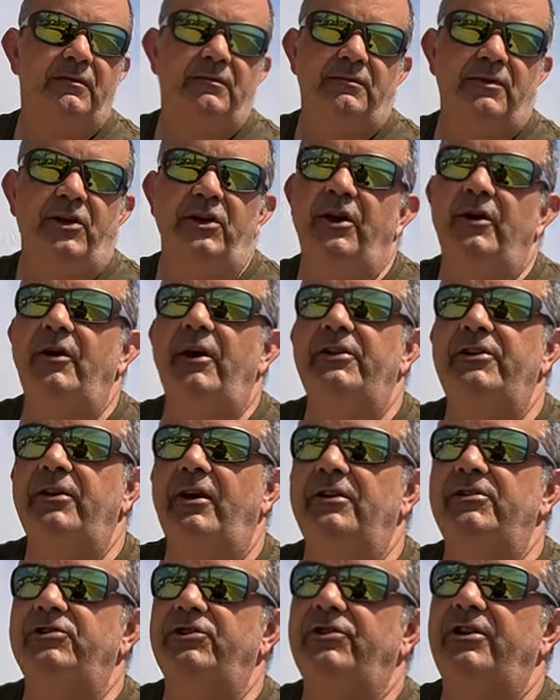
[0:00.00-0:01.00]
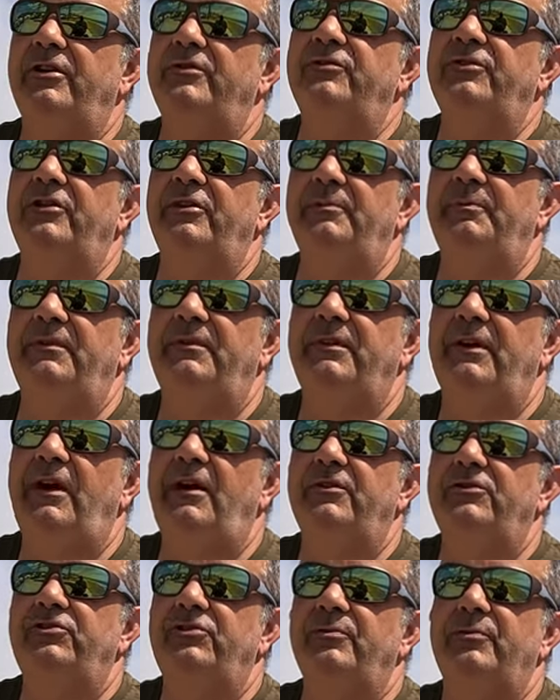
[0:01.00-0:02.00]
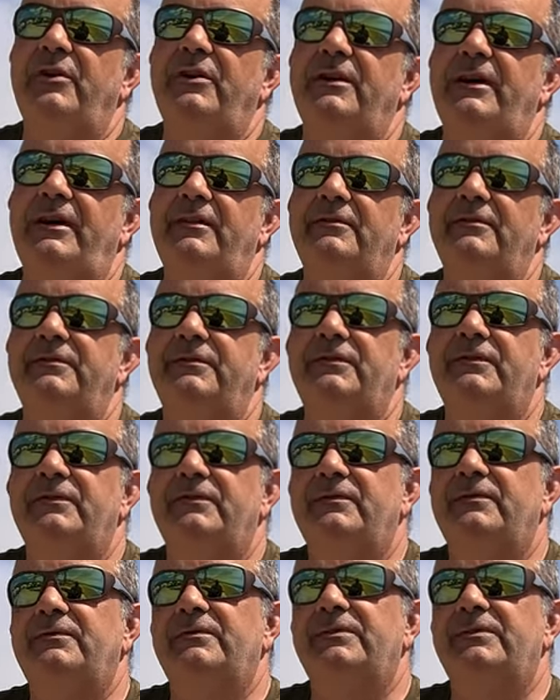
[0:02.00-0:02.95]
you know, I, I, just go to the larger one out of